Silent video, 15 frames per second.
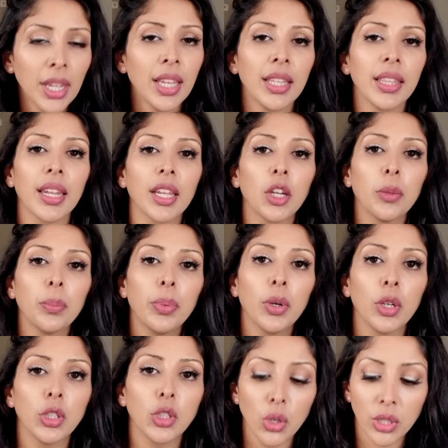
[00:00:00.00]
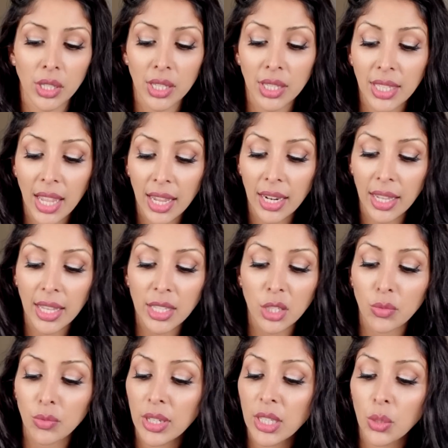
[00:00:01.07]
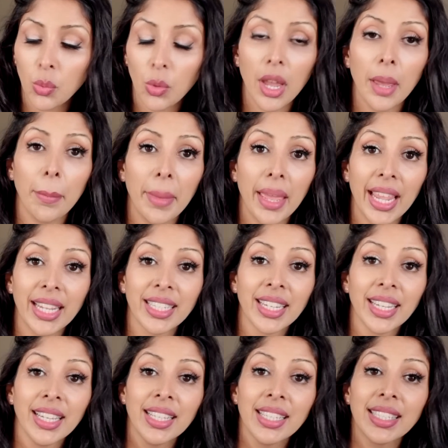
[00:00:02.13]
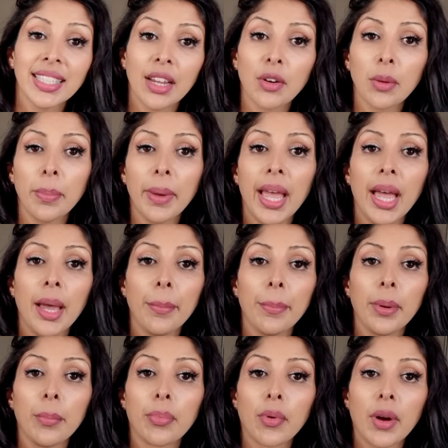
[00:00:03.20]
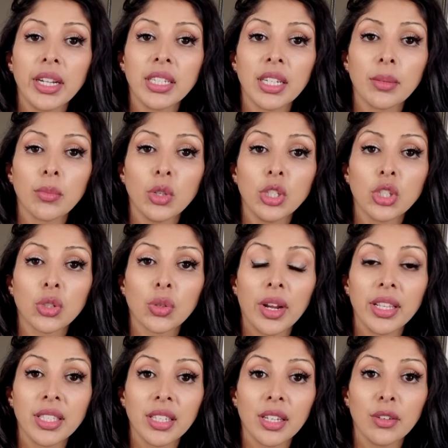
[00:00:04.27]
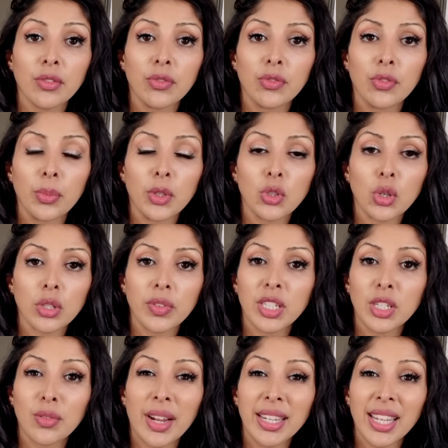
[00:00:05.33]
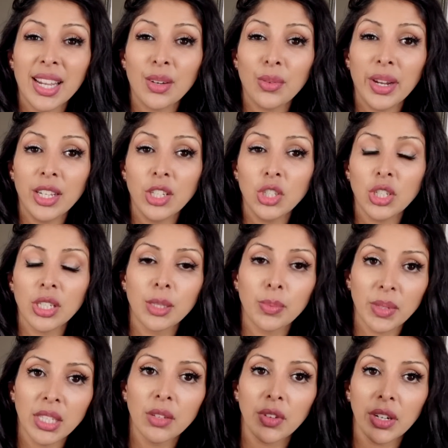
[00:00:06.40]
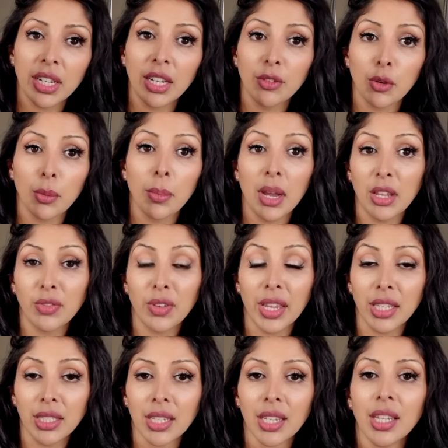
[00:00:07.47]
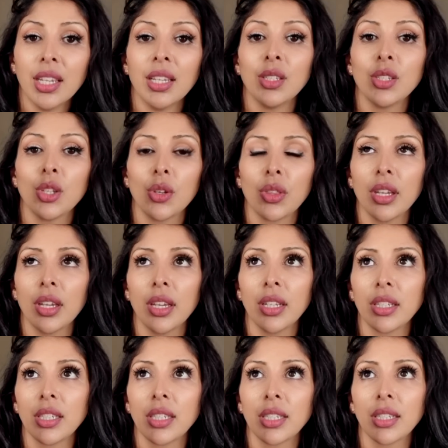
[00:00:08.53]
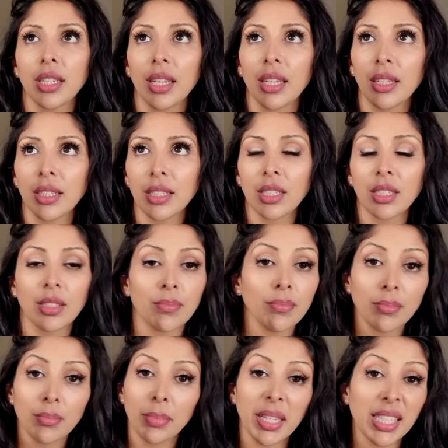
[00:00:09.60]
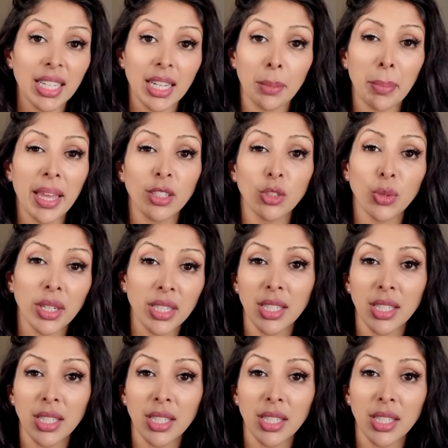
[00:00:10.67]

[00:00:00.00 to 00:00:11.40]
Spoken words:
that I could put onto the skin. And that's the reason why I made Cera-Pep Brightening Moisturiser from the Dr. Vanita Rattan range, specifically for my face, so that it basically penetrated